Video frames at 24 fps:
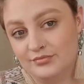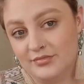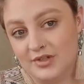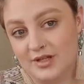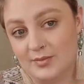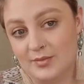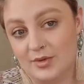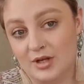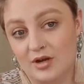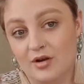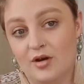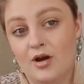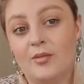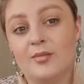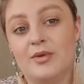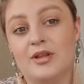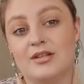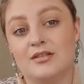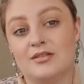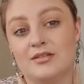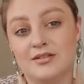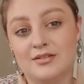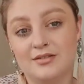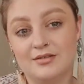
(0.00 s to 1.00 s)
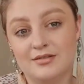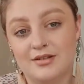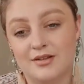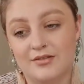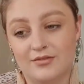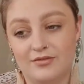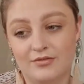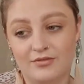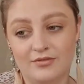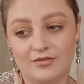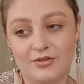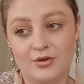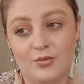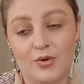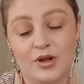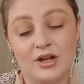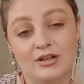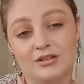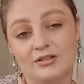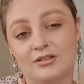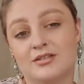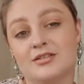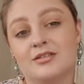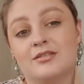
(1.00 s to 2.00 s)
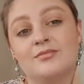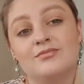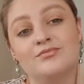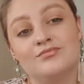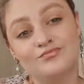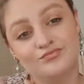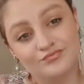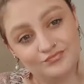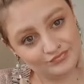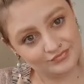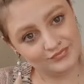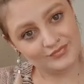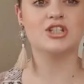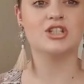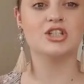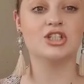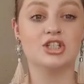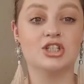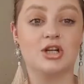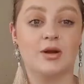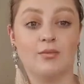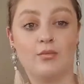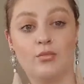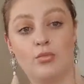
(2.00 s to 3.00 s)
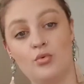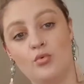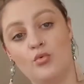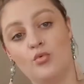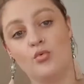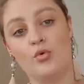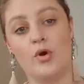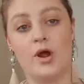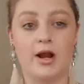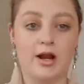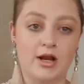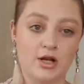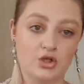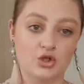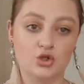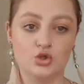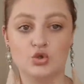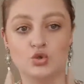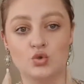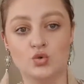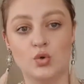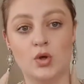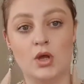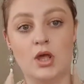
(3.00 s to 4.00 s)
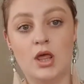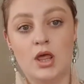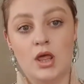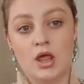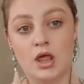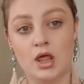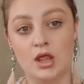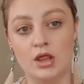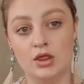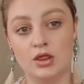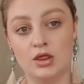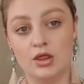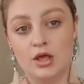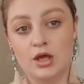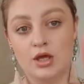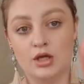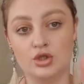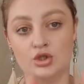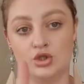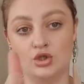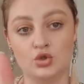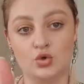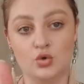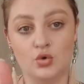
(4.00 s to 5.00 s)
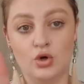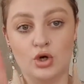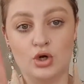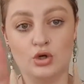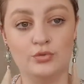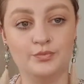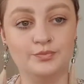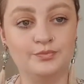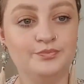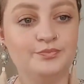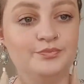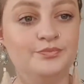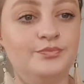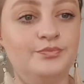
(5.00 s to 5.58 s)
leave me a comment if you want. Just jump right into the tutorial.